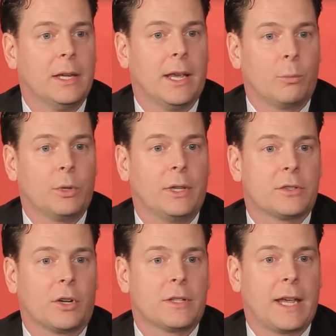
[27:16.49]
and really
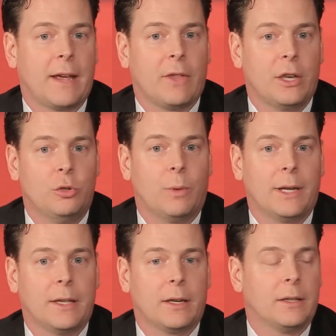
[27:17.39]
start to have that new
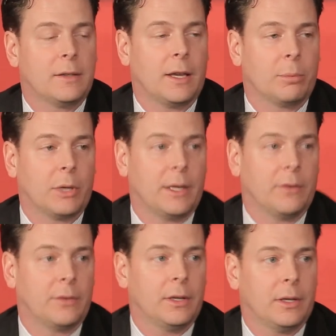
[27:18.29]
identity take
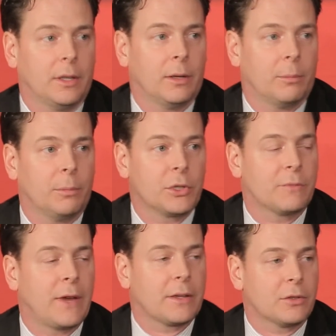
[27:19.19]
place in a much
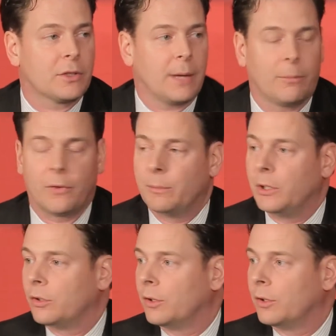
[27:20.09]
faster time frame than you